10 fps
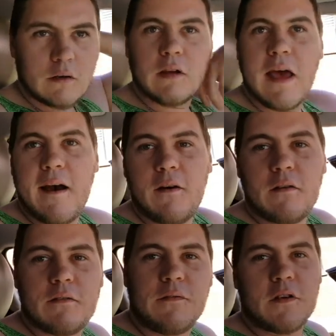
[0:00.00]
Now,
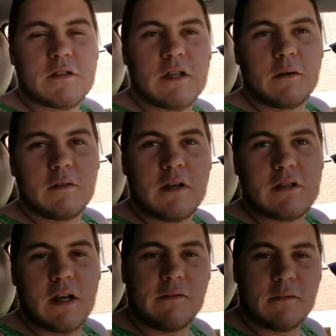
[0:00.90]
first thing I'm gonna
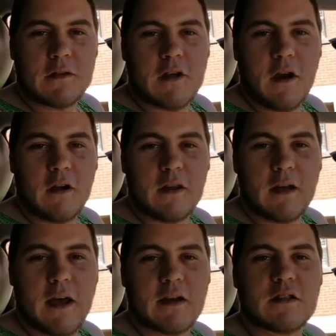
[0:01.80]
take from this car that
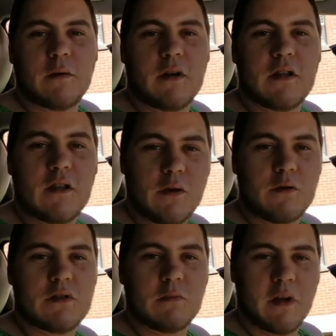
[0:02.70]
I actually want to
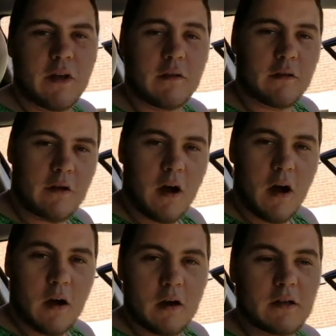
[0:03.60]
use in my other
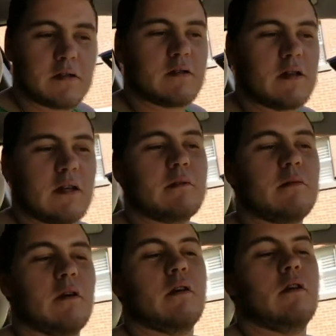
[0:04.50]
car is a CD
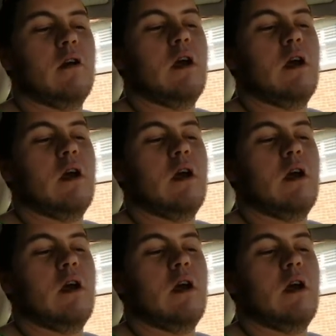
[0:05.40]
player.